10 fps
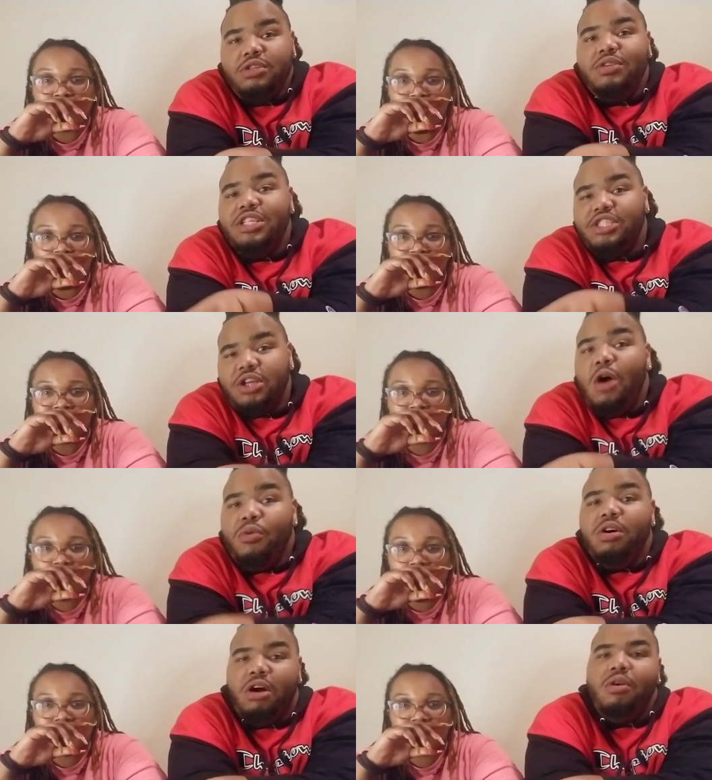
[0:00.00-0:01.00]
Speaker 1: you, this show
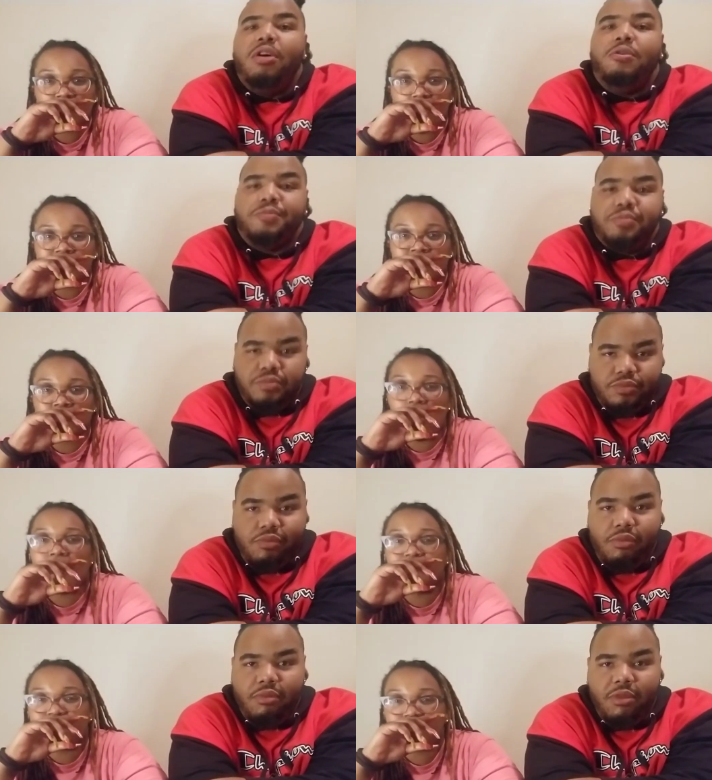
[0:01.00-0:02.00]
will go on. Mm.
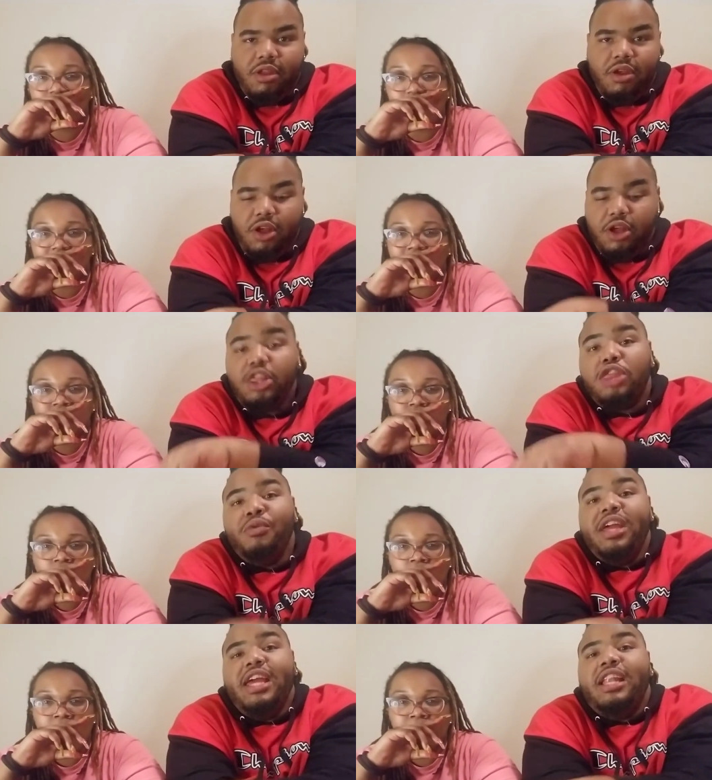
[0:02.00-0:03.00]

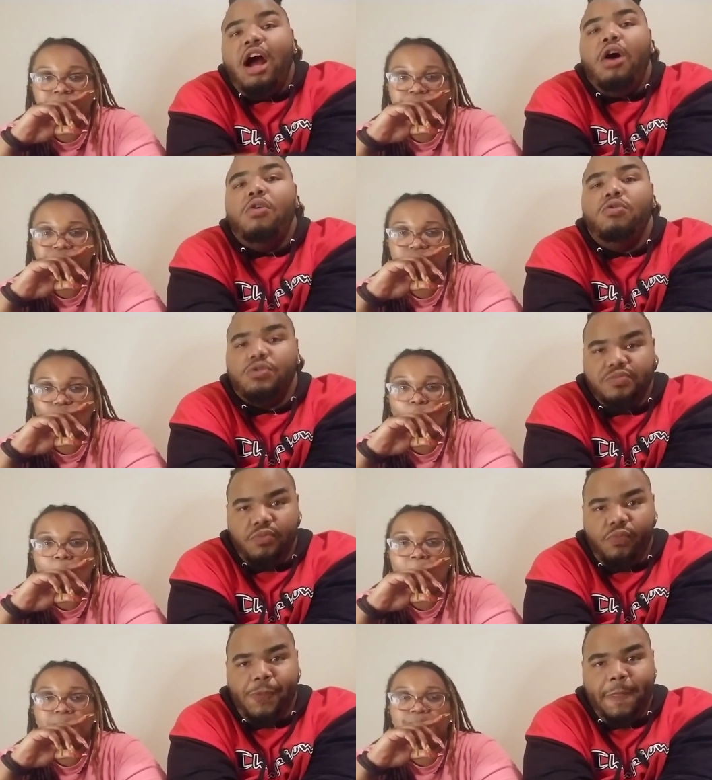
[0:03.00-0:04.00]
Three and O oh
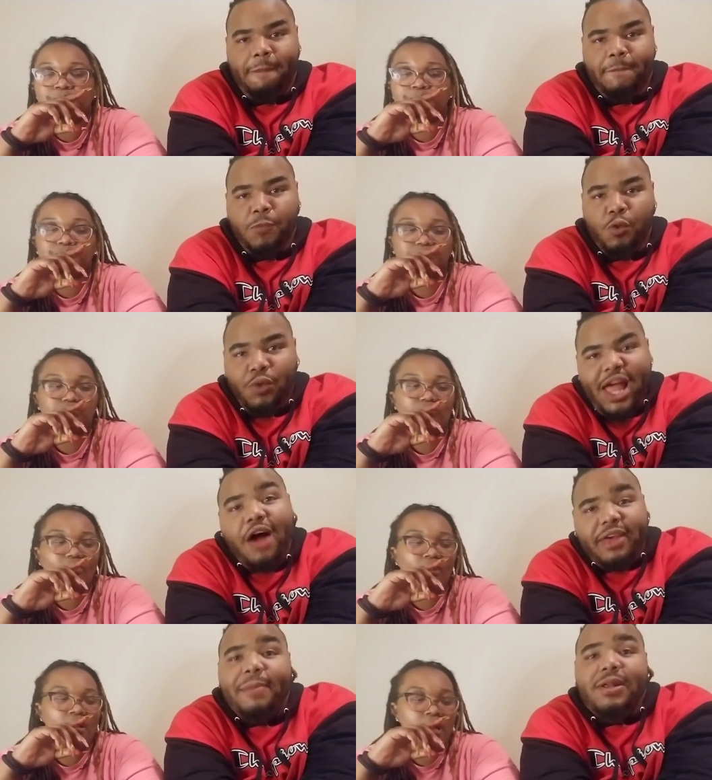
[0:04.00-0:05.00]

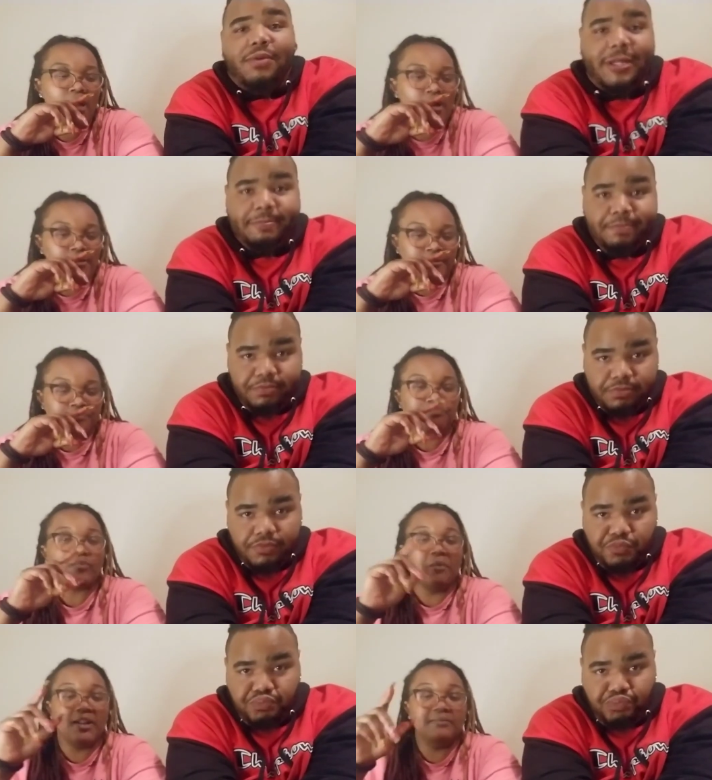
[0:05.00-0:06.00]
without Cam Newton.
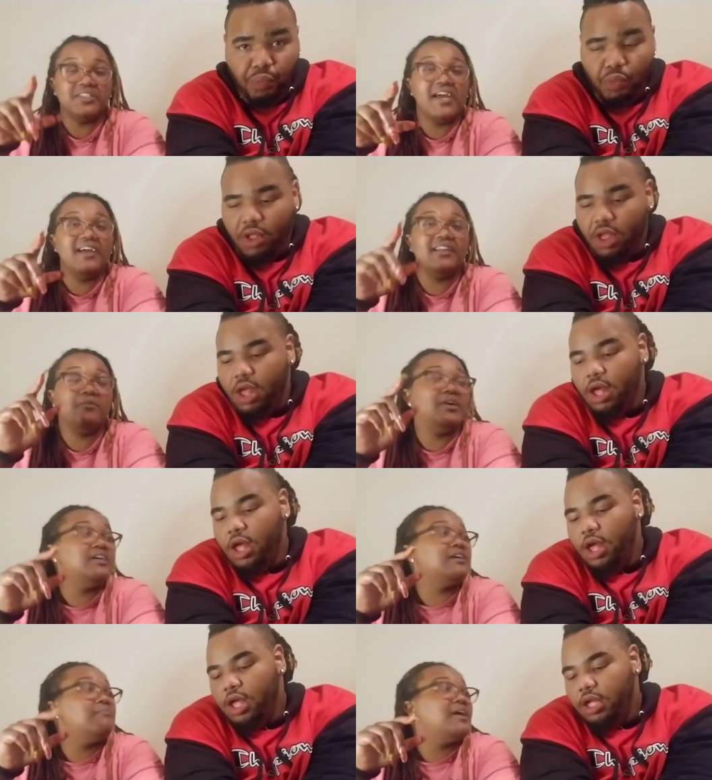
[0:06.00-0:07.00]
Speaker 2: But I'm scared that when
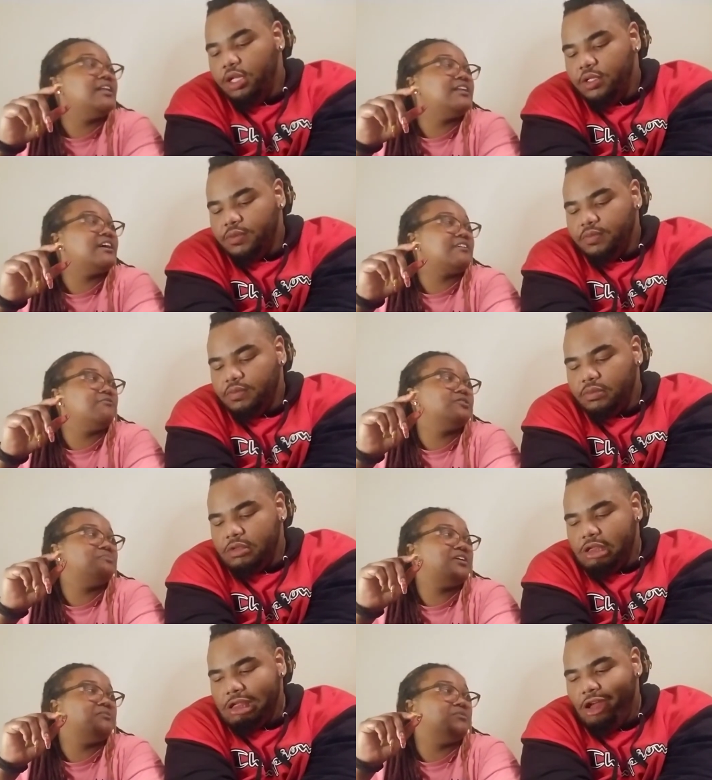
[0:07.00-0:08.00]
he come back, they're not gonna
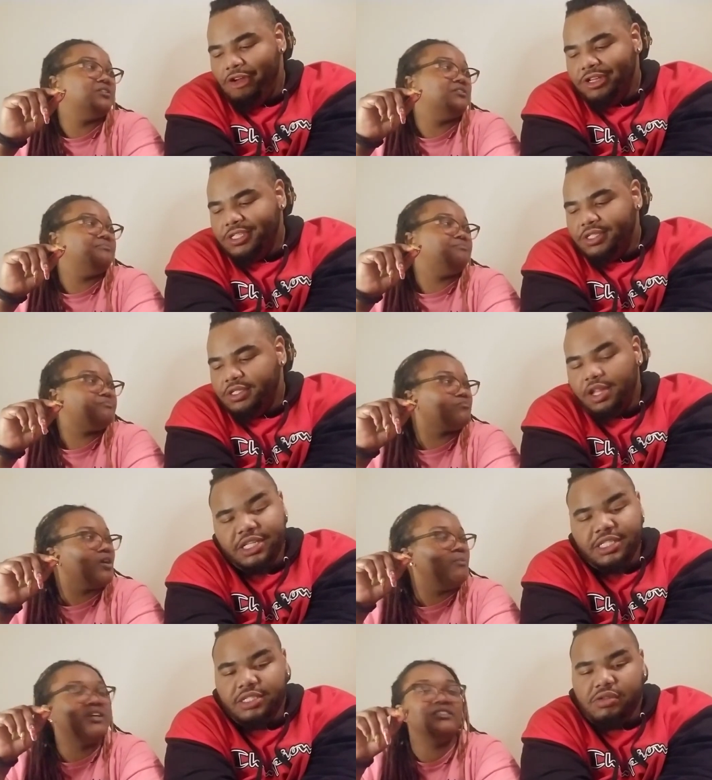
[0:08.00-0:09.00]
respect him enough.
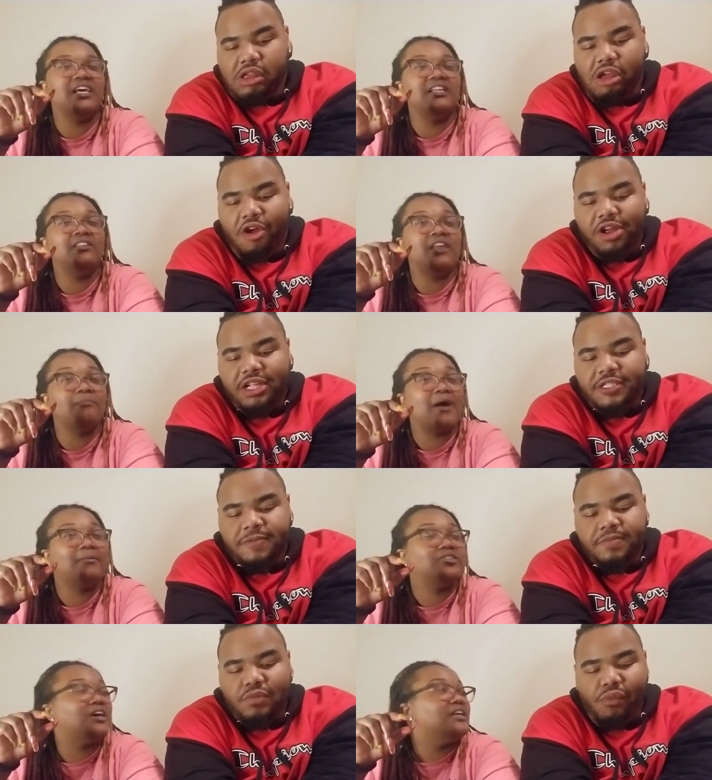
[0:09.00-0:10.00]
Listen. Because they, they
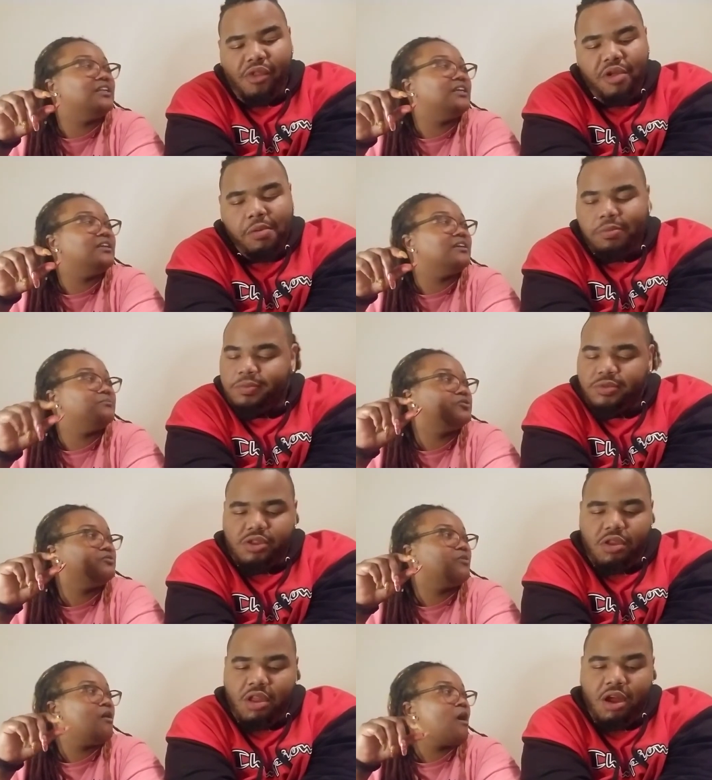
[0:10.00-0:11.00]
probably thought they needed him
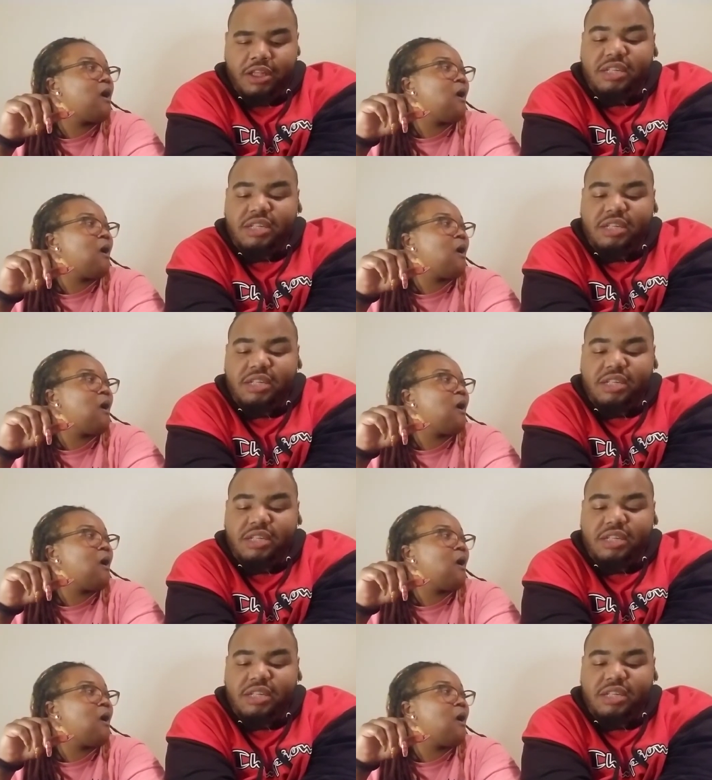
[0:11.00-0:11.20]
too. No, it's